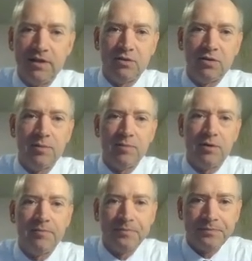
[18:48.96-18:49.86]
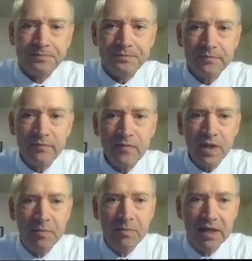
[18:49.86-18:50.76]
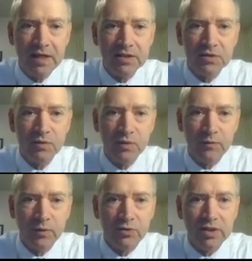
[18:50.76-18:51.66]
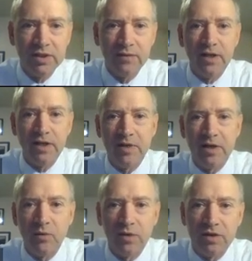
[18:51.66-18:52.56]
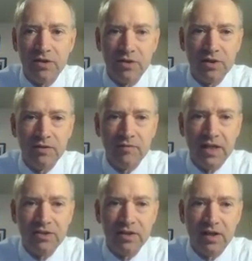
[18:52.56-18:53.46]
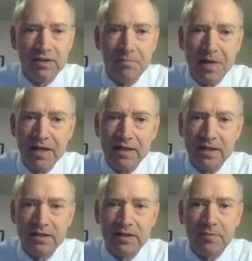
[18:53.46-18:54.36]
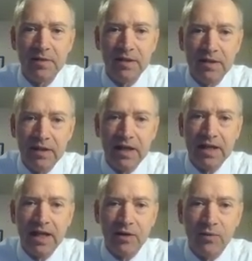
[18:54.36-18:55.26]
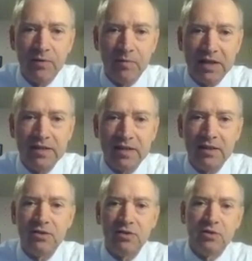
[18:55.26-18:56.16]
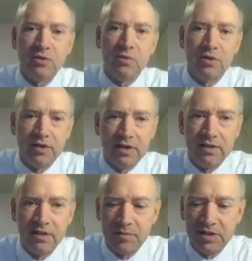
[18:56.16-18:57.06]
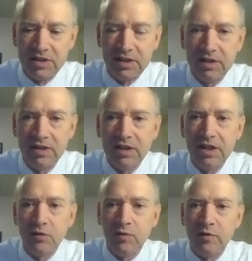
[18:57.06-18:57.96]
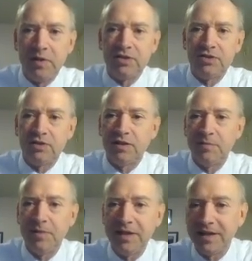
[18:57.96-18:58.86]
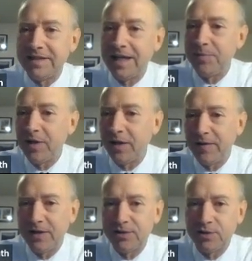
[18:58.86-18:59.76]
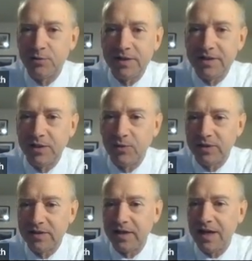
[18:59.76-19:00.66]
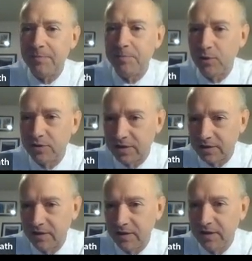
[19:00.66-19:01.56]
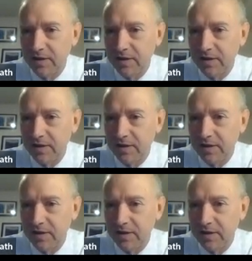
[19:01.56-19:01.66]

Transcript: into trouble, because if we treat the fundamental working unit of nature as a mechanism, again, we basically turn the world into the machine we picture it to be. And an example I found just recently was a composting